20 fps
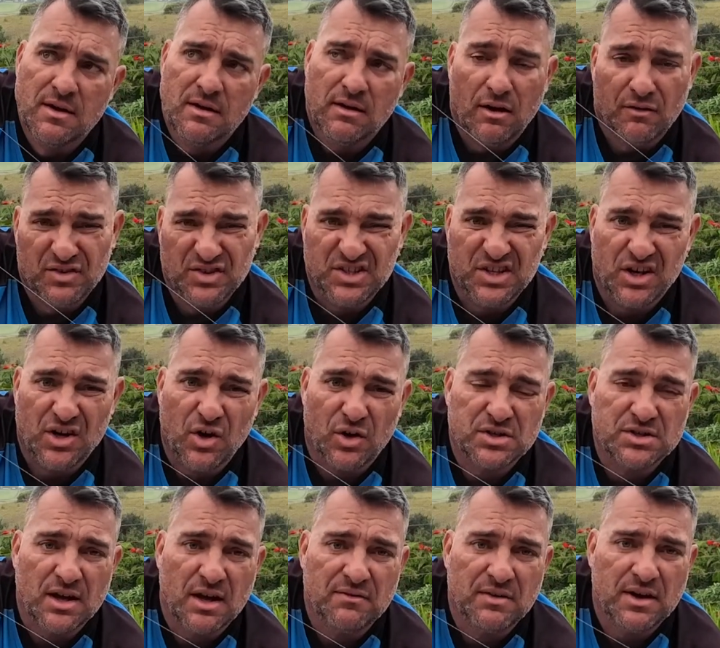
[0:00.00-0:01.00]
obviously a
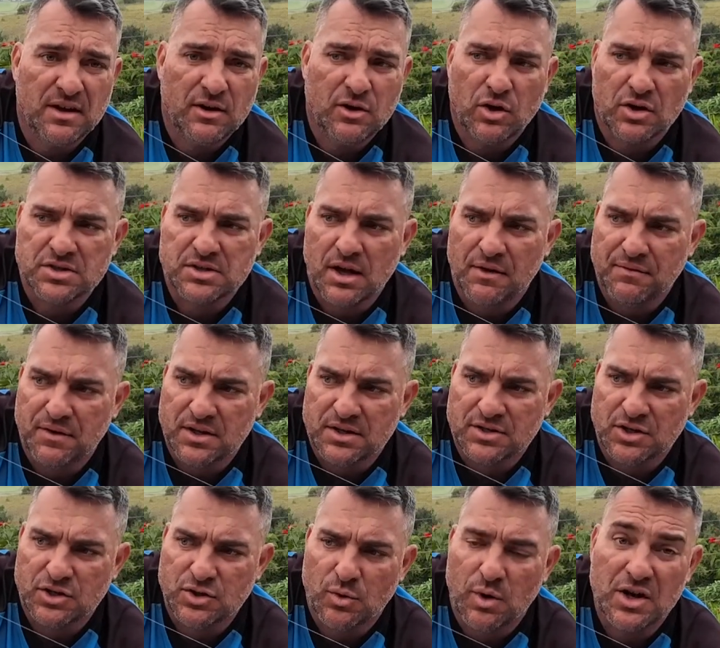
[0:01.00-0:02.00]
cost-saving
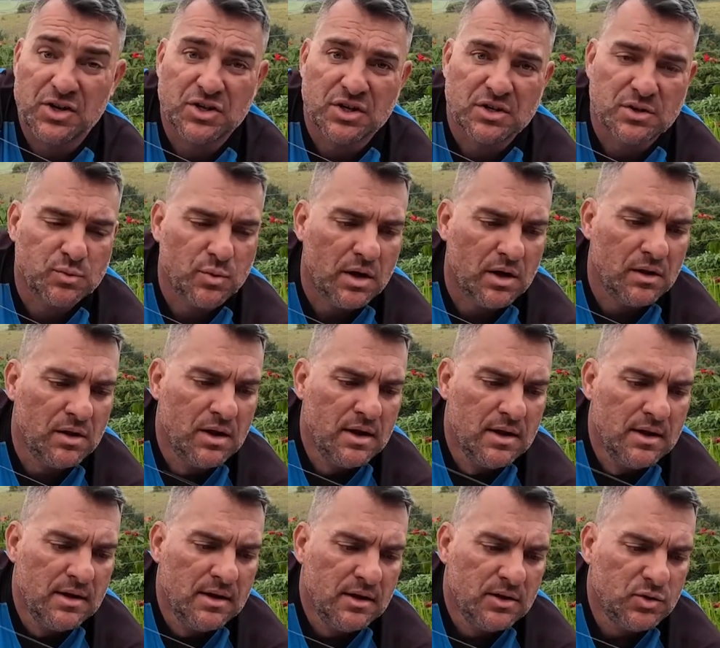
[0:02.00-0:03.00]
situation as well,
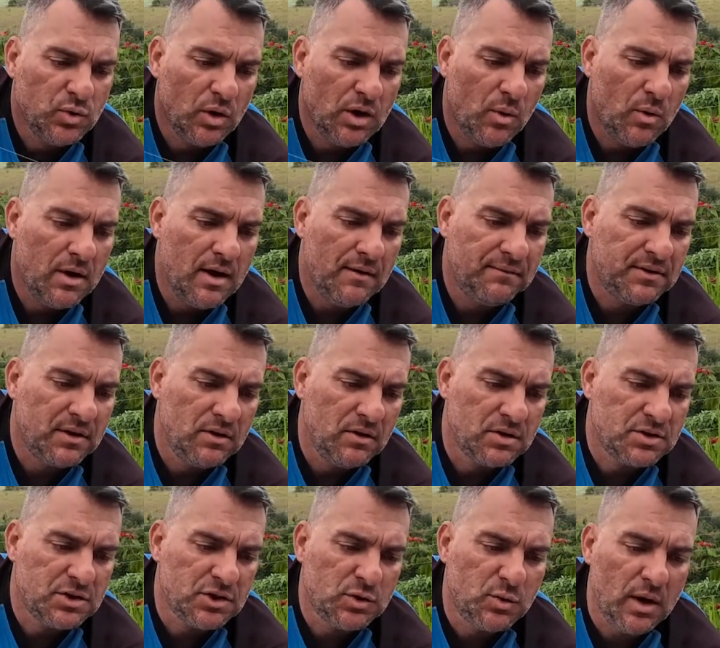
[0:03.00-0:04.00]
so all I want to have to do
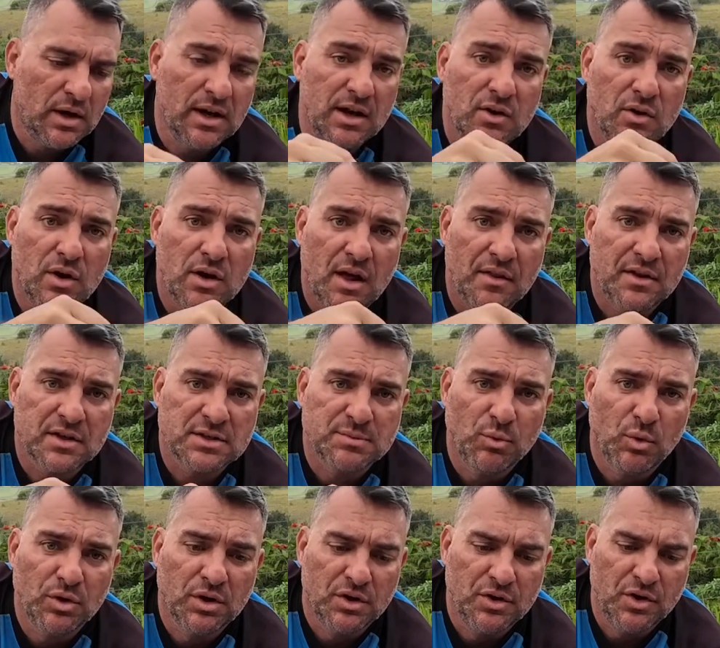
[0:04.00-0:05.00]
is just quickly do another
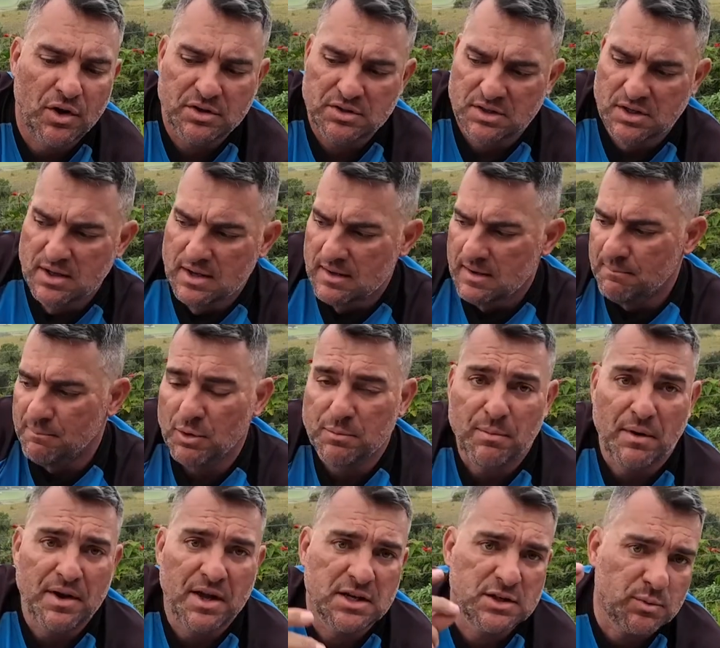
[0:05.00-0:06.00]
small little knot, put
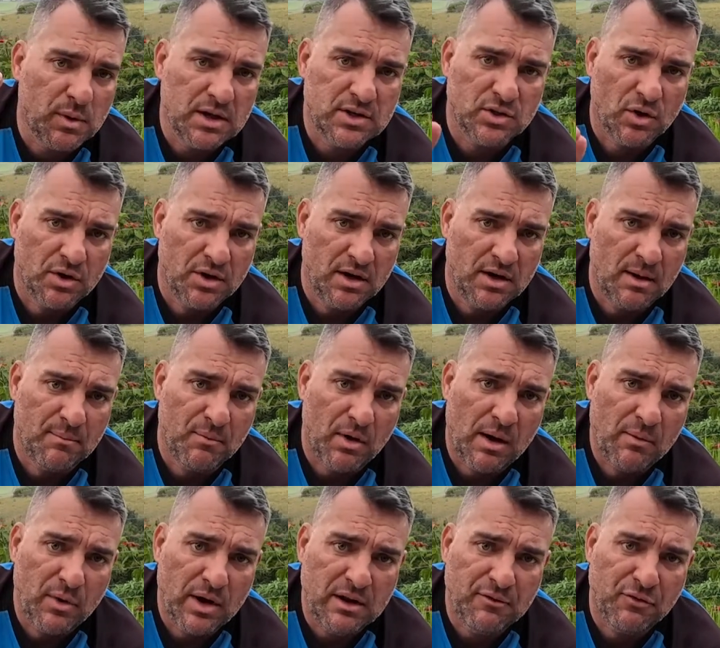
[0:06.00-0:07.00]
my next weight on, and I'm
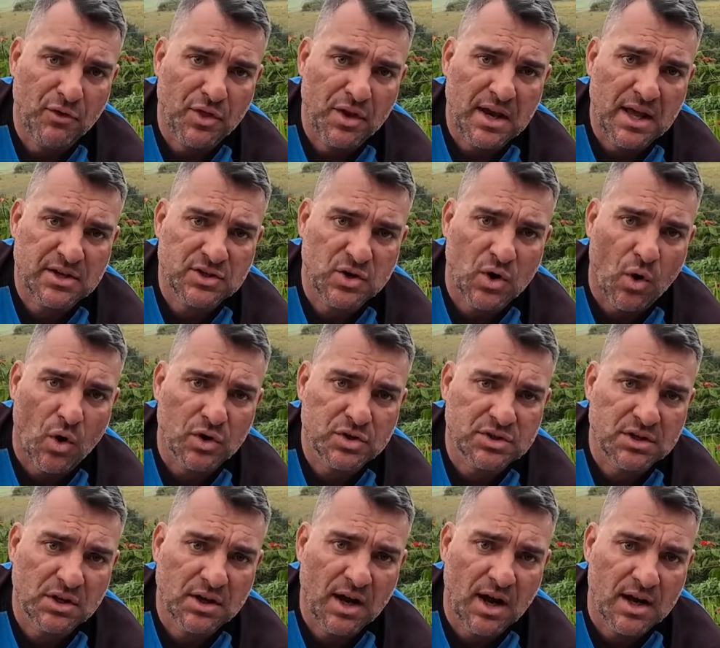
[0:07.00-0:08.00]
ready for the next
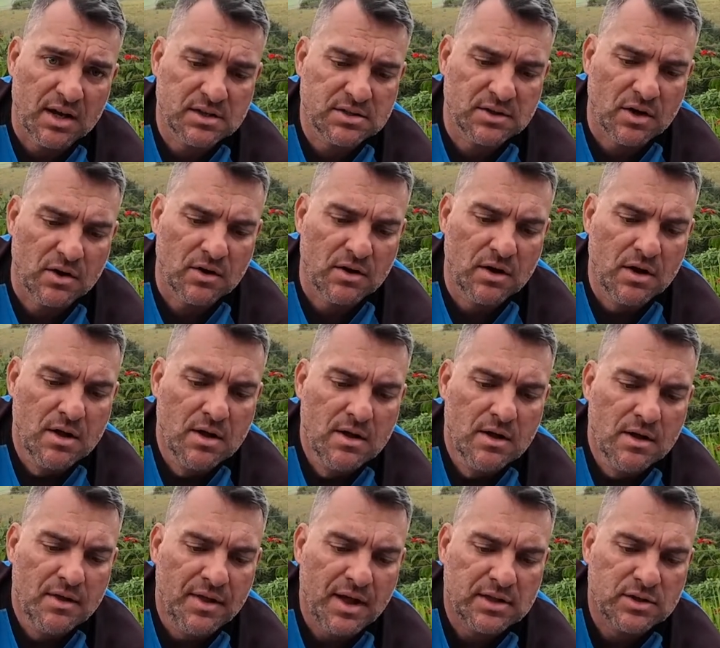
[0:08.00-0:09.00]
cast. Okay, so
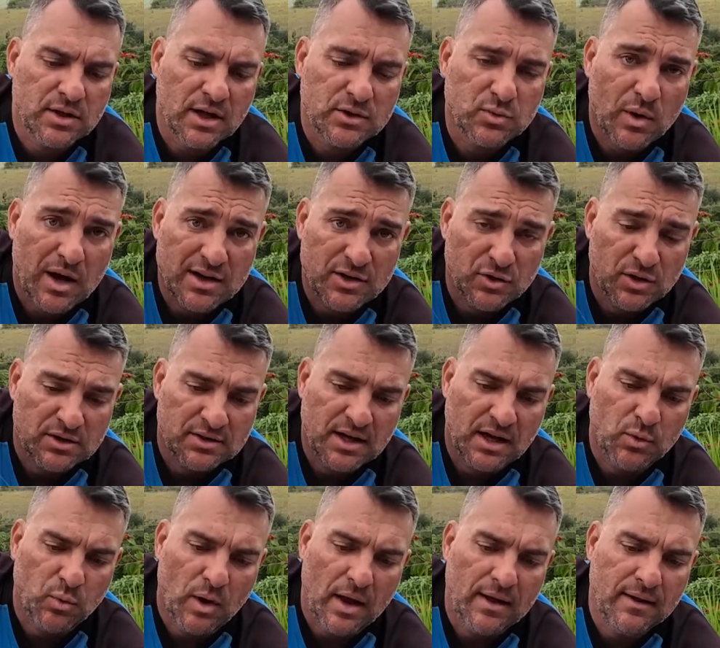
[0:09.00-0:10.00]
that's why I do it
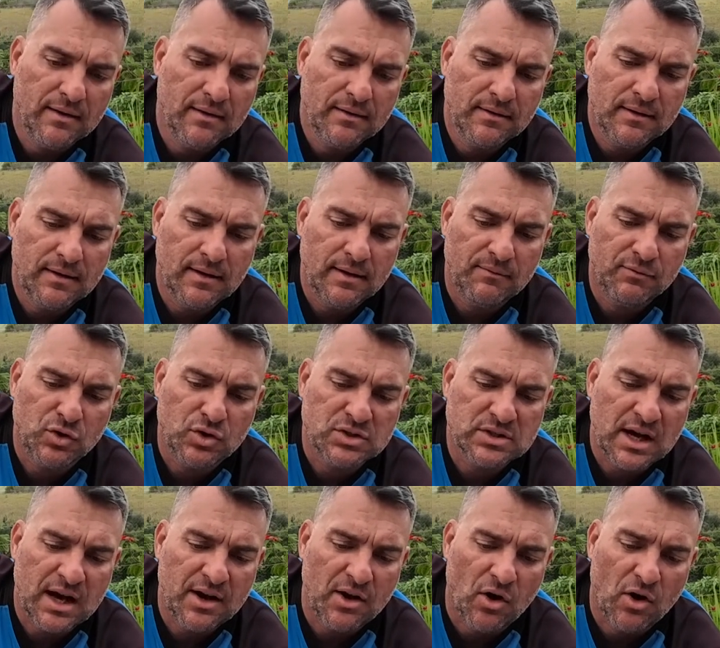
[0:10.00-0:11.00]
that way. If you
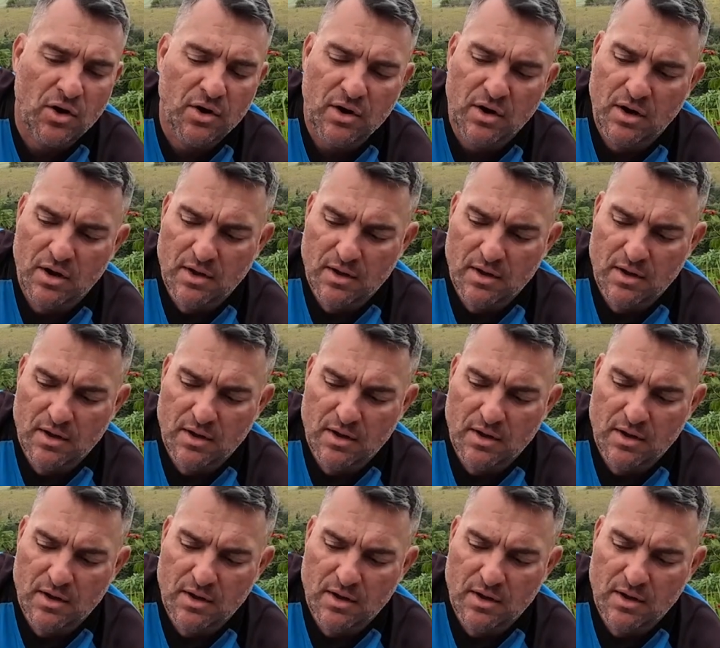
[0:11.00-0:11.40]
tie it on,